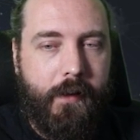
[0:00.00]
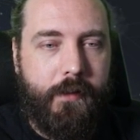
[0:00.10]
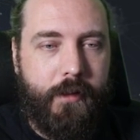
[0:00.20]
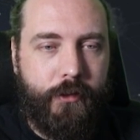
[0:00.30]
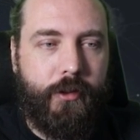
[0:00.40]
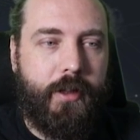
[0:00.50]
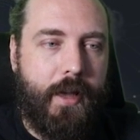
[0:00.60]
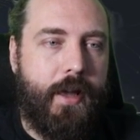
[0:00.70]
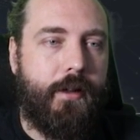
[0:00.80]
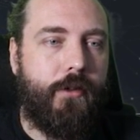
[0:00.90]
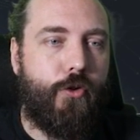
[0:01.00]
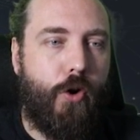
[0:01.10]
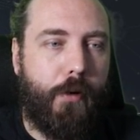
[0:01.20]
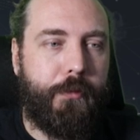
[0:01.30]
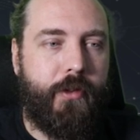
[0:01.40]
This again
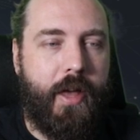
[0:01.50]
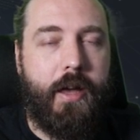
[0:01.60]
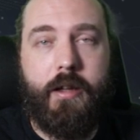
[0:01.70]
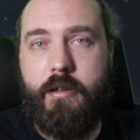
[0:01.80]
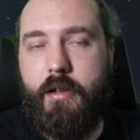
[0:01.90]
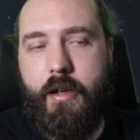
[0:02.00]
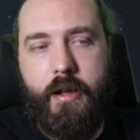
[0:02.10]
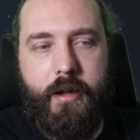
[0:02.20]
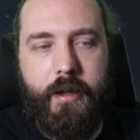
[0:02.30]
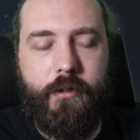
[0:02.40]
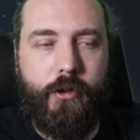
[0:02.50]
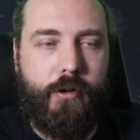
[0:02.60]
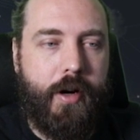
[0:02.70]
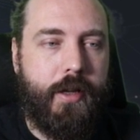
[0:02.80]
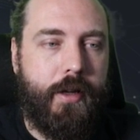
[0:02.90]
drops that
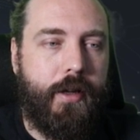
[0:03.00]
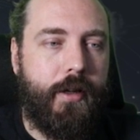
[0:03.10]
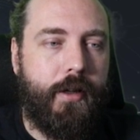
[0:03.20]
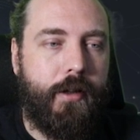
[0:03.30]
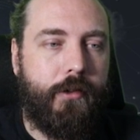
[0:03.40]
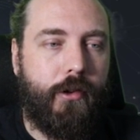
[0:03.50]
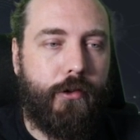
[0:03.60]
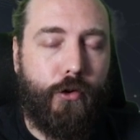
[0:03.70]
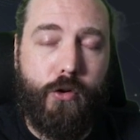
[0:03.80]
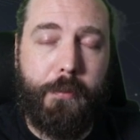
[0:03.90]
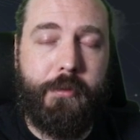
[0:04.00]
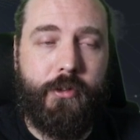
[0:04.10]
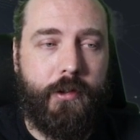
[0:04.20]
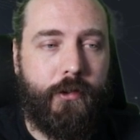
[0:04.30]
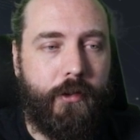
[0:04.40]
integrated torp
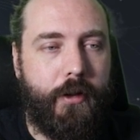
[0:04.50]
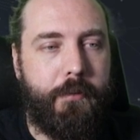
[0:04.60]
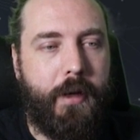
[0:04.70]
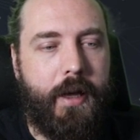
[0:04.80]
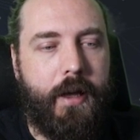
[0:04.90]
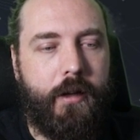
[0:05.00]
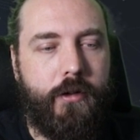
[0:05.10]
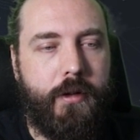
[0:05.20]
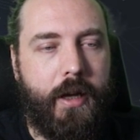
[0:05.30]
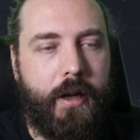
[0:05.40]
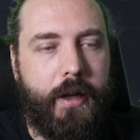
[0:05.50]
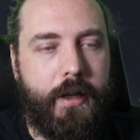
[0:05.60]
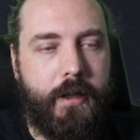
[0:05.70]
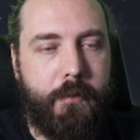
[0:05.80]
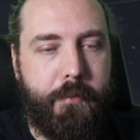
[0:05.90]
system, and you get
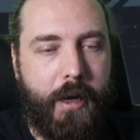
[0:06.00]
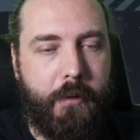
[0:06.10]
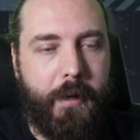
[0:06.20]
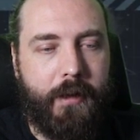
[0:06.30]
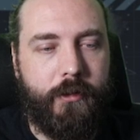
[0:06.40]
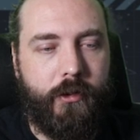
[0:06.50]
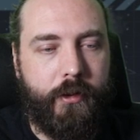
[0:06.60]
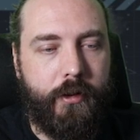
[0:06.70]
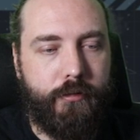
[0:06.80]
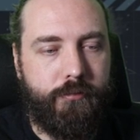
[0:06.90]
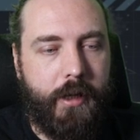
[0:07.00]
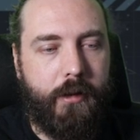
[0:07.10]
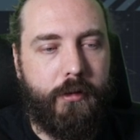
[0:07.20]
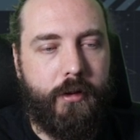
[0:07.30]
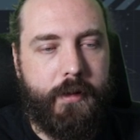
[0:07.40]
a bow-mounted
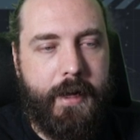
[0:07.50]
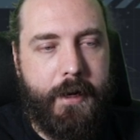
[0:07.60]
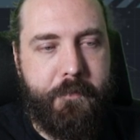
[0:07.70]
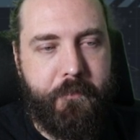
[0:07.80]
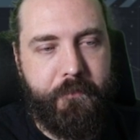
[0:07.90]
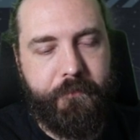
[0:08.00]
railgun now.